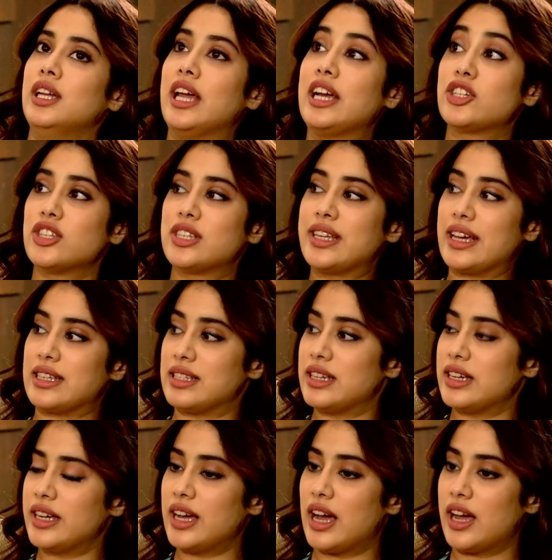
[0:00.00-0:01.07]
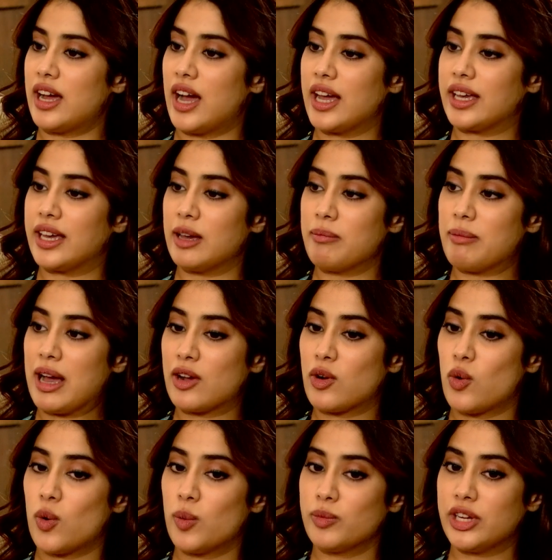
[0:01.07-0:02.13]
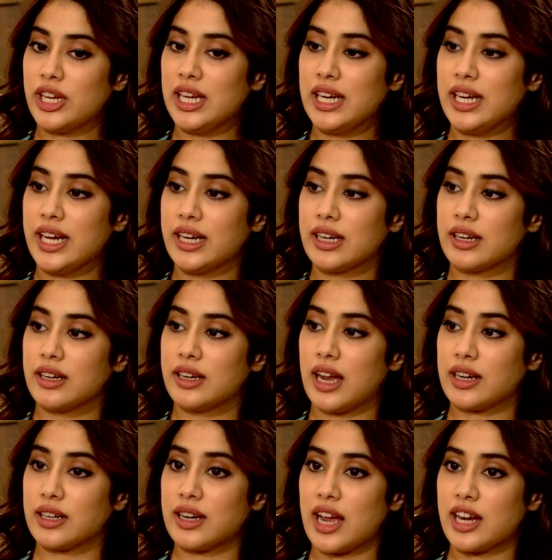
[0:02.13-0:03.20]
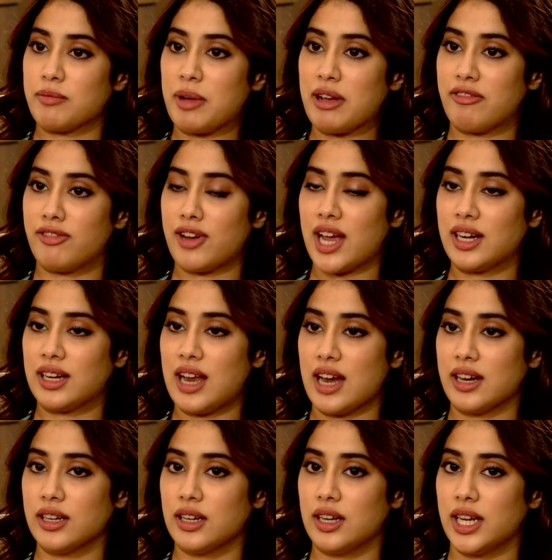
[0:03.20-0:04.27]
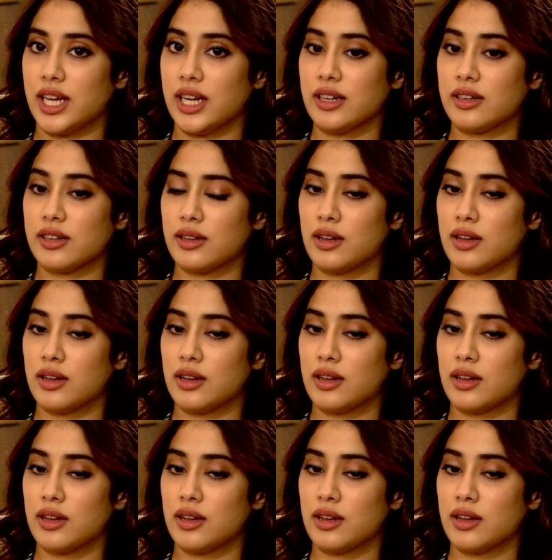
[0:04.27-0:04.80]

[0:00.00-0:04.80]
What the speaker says: Like just yesterday, I came back home really late at night. My flight landed late.